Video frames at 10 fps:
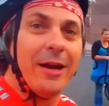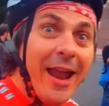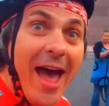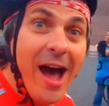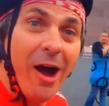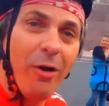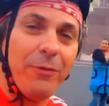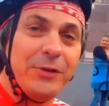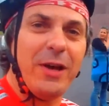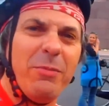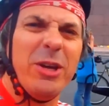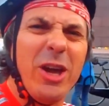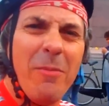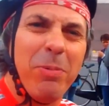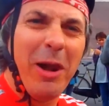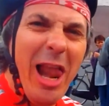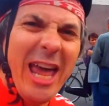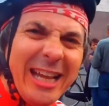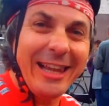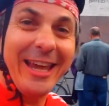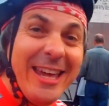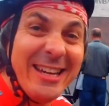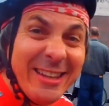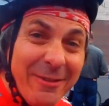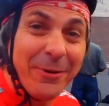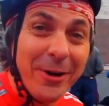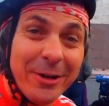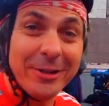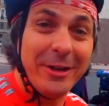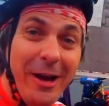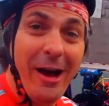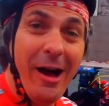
And now for something completely different.